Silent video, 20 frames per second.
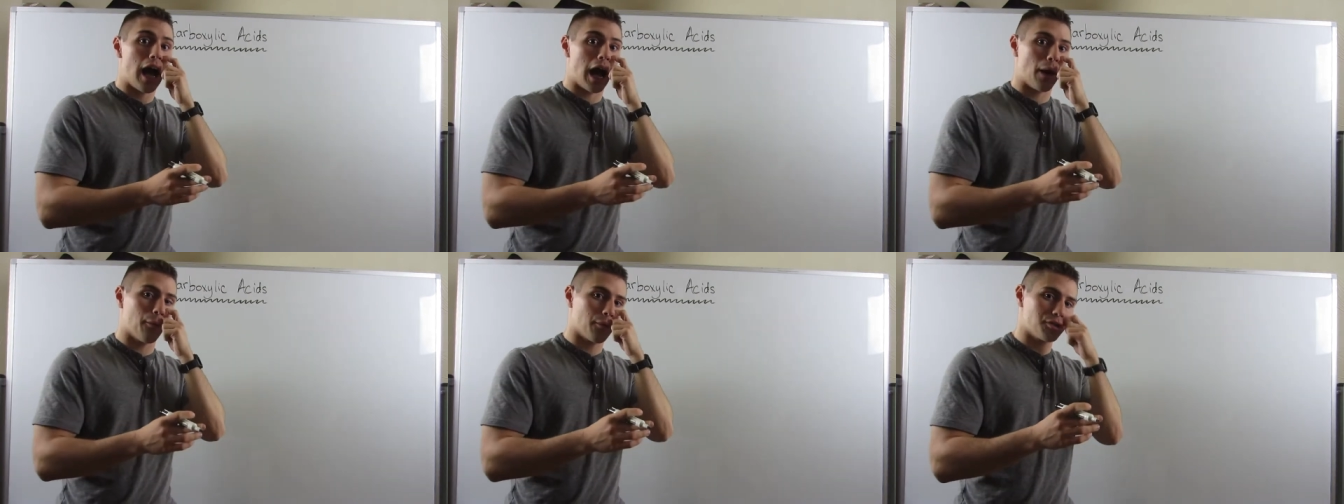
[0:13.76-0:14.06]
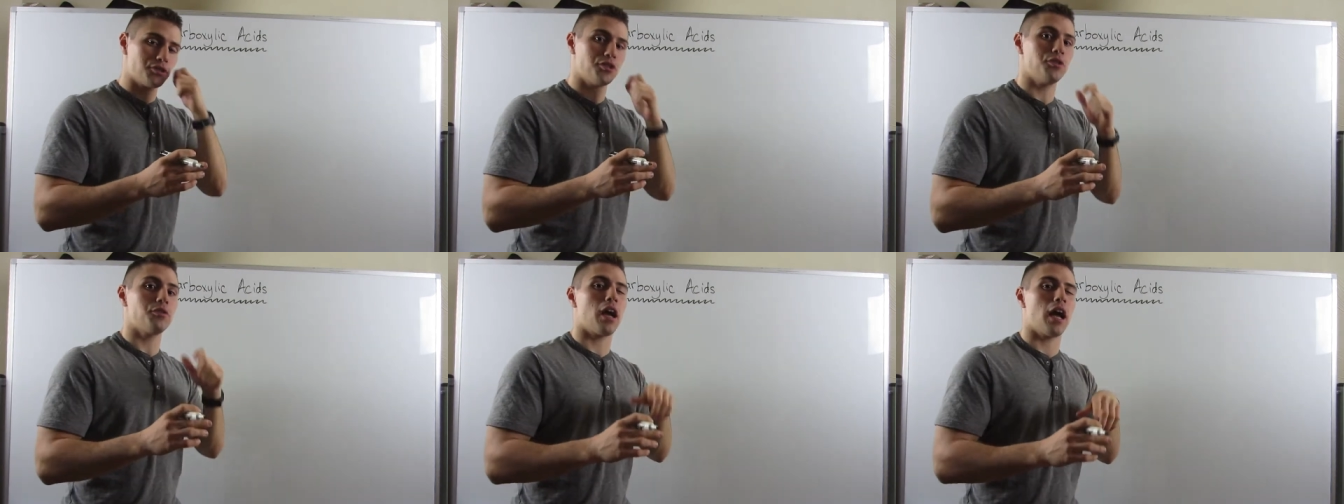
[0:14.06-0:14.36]
I
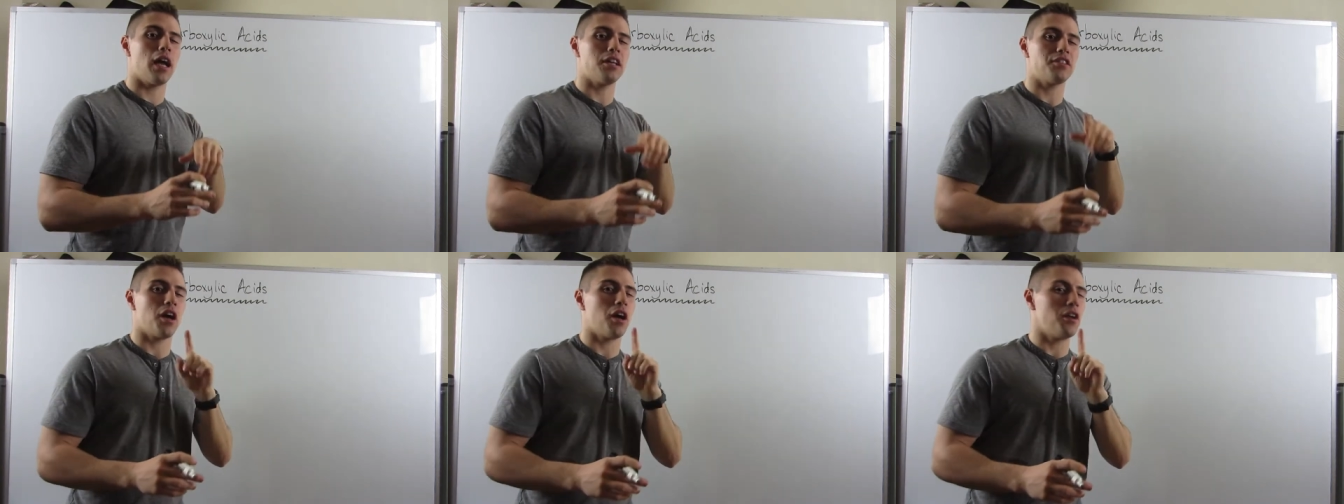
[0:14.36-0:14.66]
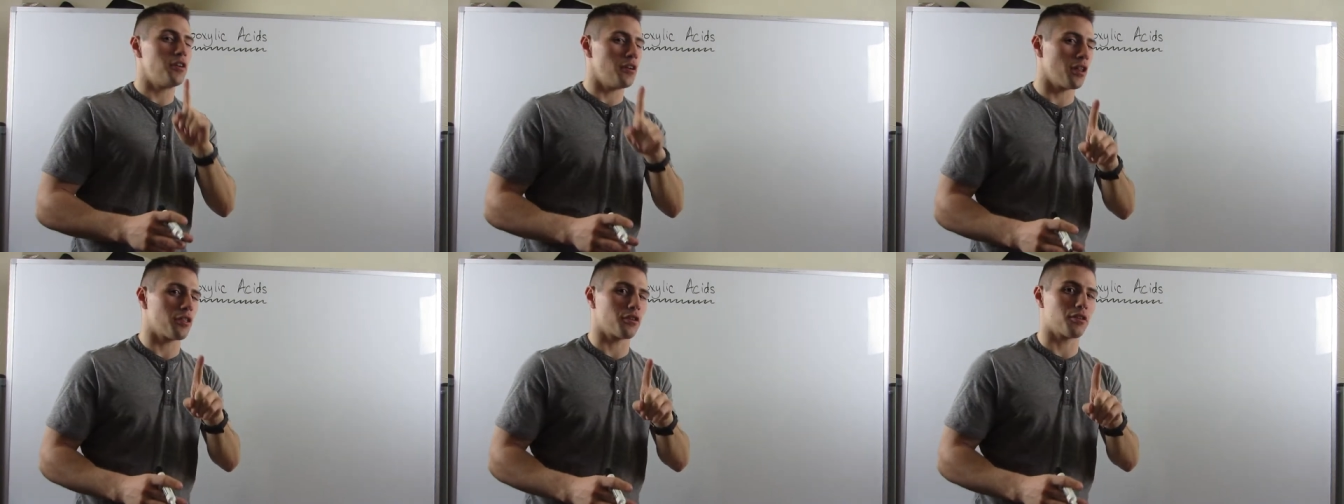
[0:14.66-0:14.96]
want to show you guys
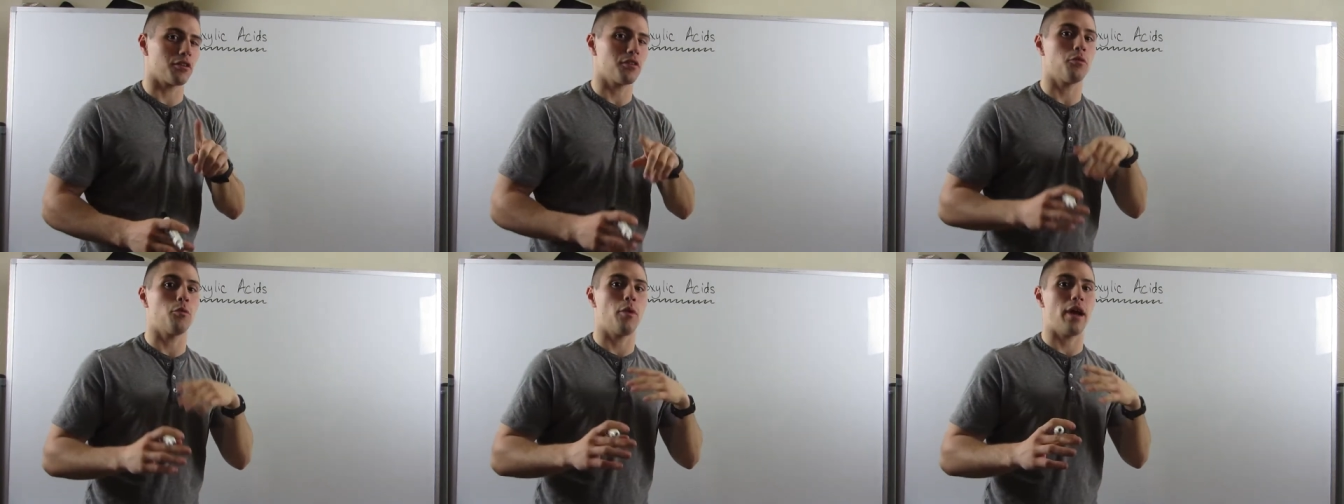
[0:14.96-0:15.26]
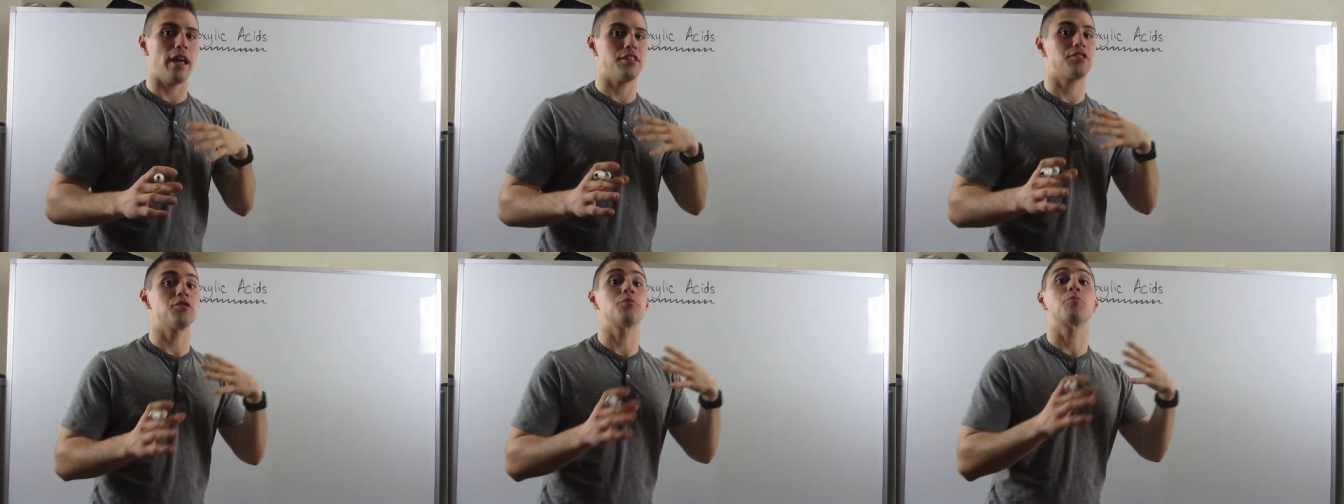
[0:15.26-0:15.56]
another
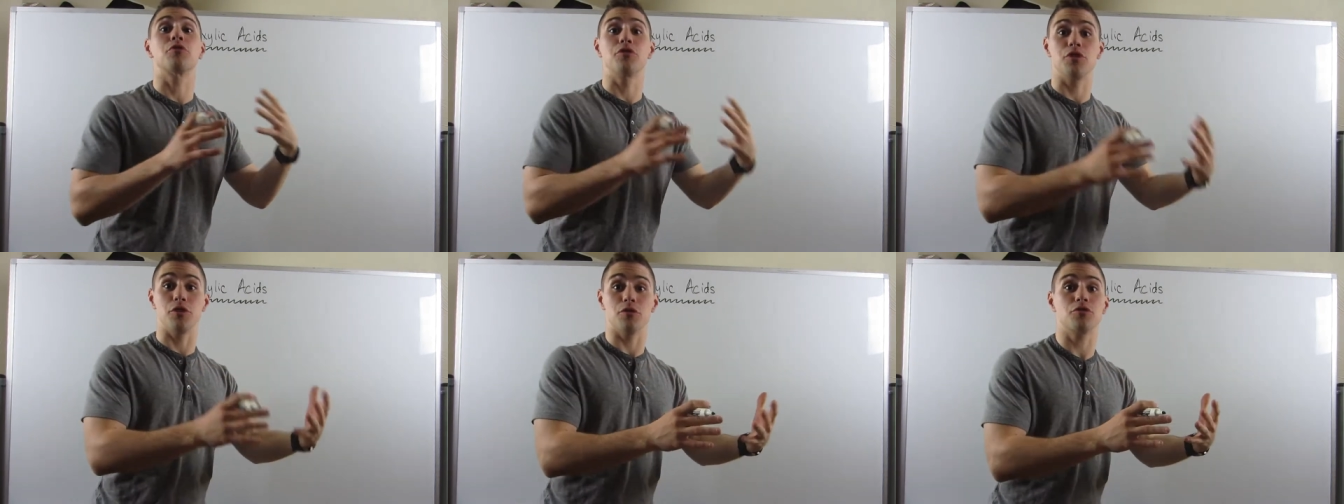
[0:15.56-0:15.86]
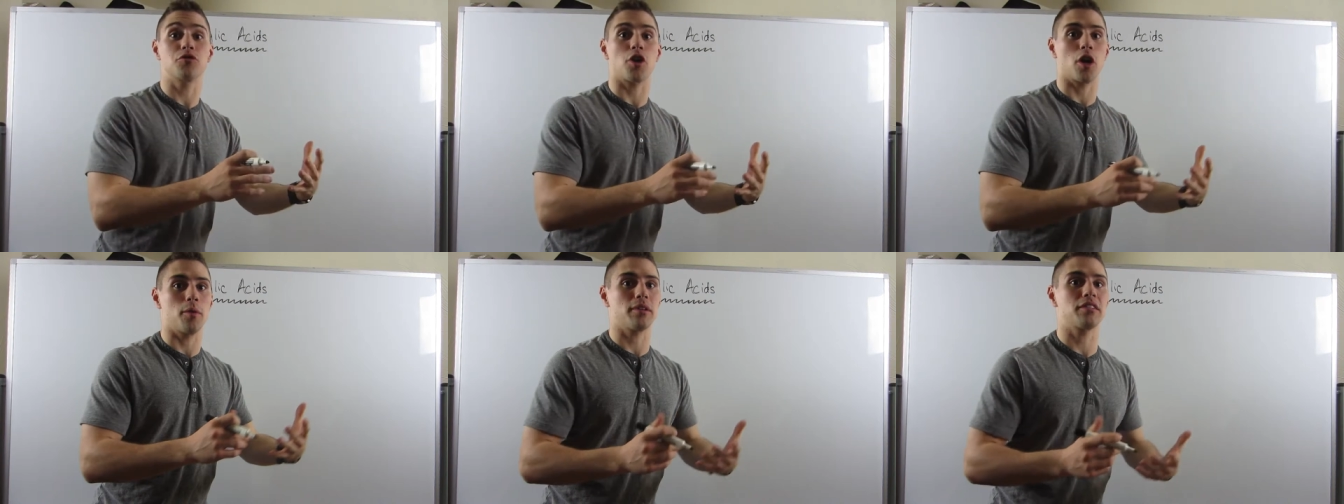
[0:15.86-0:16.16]
way to
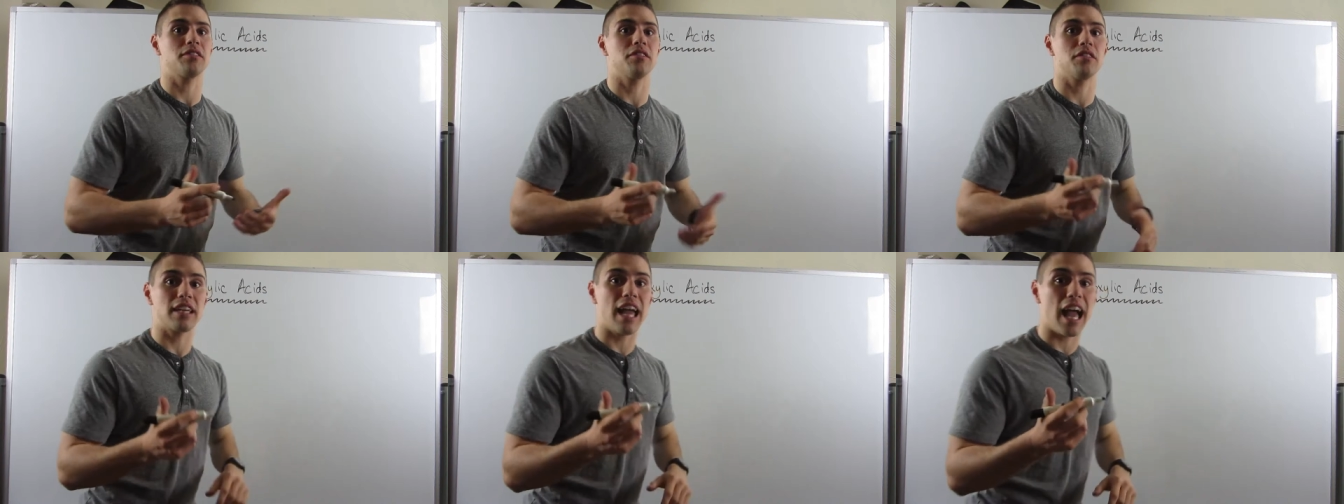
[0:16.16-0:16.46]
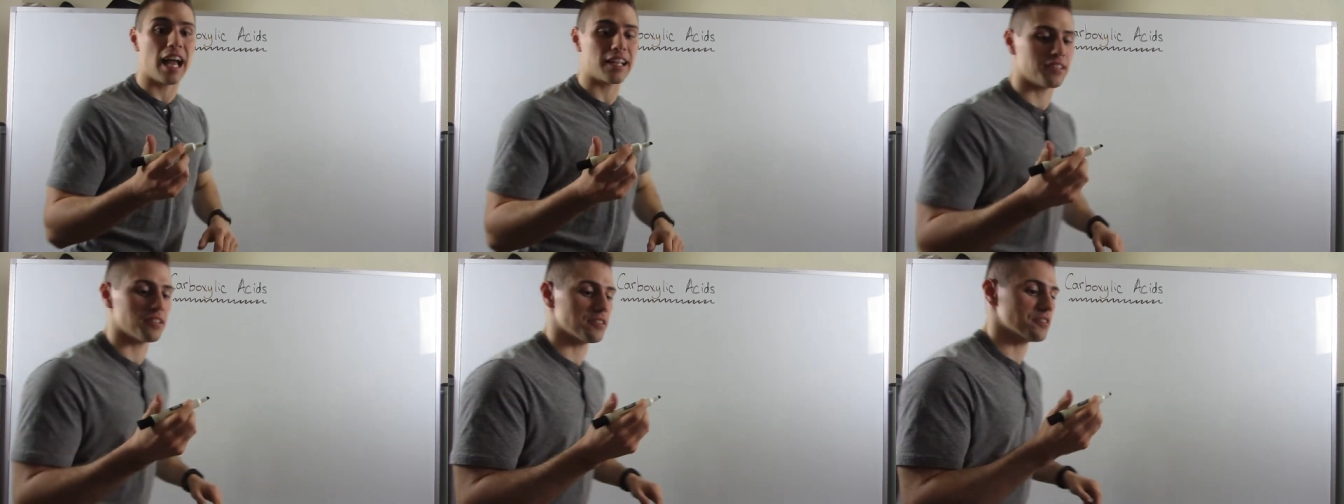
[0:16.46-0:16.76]
produce carboxylic
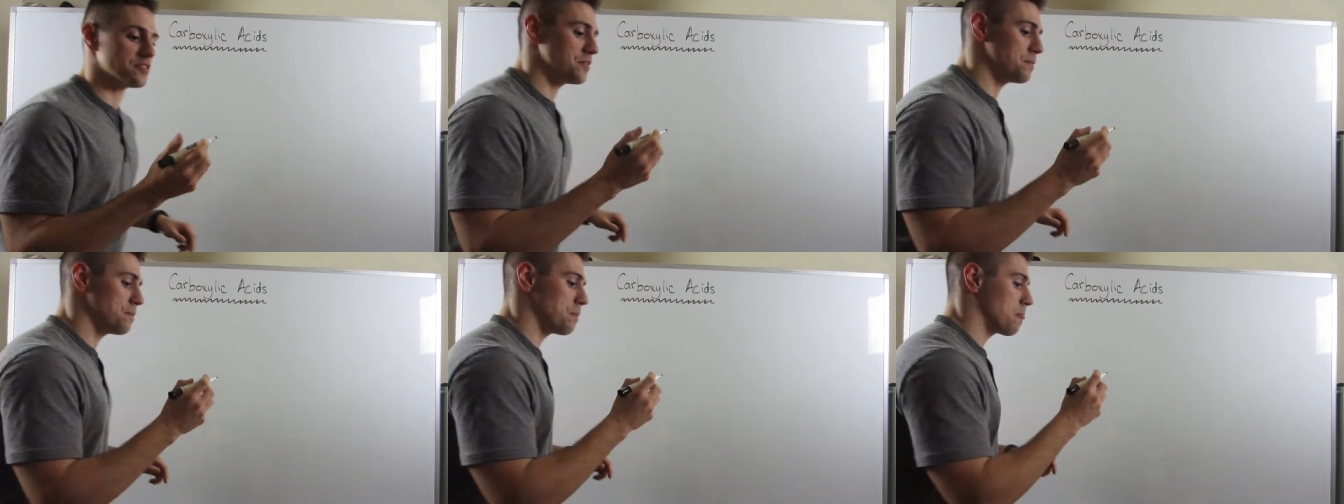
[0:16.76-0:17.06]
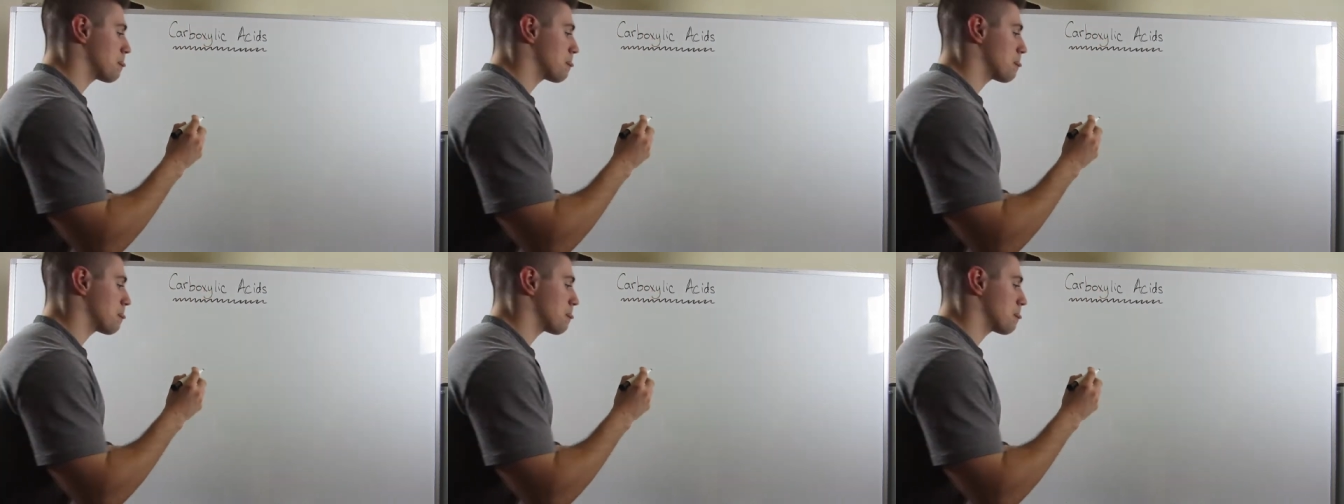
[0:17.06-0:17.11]
acids.